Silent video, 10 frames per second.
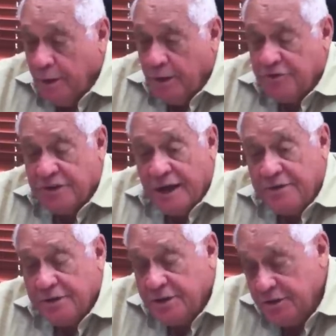It's tied
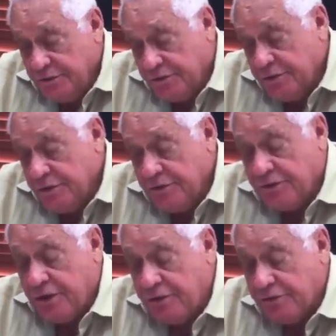to the history in the
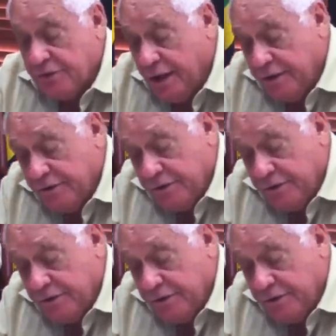sense that